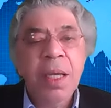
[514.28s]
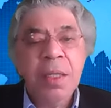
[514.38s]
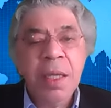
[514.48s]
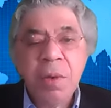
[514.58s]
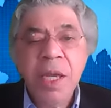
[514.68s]

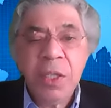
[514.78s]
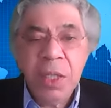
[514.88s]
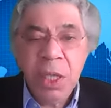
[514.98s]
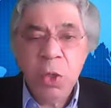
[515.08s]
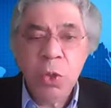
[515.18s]
The
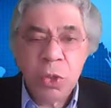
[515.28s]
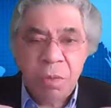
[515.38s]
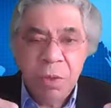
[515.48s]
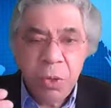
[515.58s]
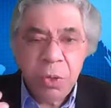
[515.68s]
increasing use
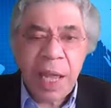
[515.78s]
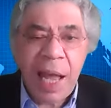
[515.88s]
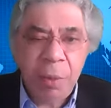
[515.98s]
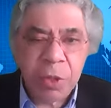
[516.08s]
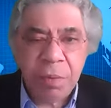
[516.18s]
of new
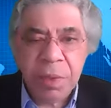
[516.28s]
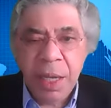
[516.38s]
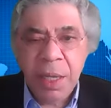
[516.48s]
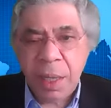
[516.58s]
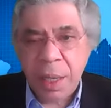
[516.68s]
types of
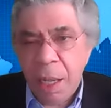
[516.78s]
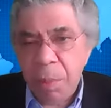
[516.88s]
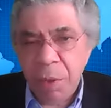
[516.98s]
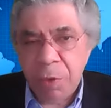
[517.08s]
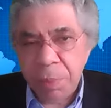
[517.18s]
data
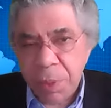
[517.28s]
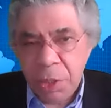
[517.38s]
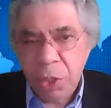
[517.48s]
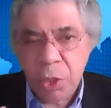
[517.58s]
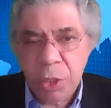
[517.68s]
coming from the
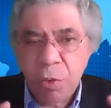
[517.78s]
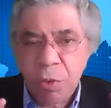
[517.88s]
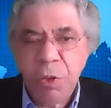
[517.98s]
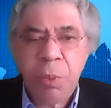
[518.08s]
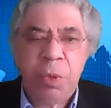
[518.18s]
digital
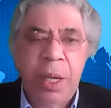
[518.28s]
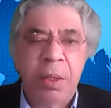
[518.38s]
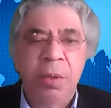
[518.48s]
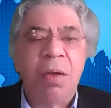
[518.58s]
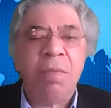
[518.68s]

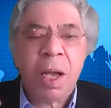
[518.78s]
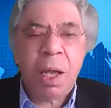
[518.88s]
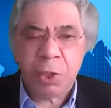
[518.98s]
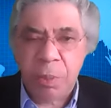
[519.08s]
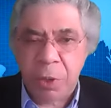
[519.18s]
footprint of
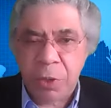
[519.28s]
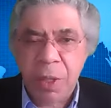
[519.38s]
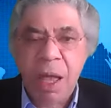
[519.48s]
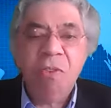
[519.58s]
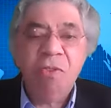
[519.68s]
customers'
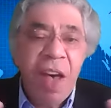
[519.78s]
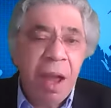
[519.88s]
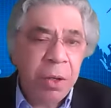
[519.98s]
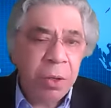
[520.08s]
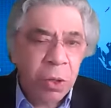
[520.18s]

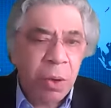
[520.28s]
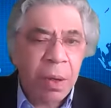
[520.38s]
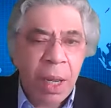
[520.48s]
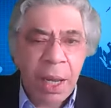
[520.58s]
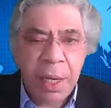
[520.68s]
various
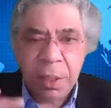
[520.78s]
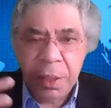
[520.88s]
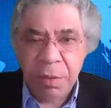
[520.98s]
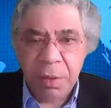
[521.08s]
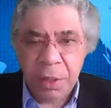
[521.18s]
online
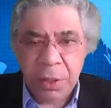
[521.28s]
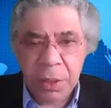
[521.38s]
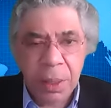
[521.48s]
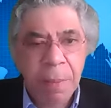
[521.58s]
activities,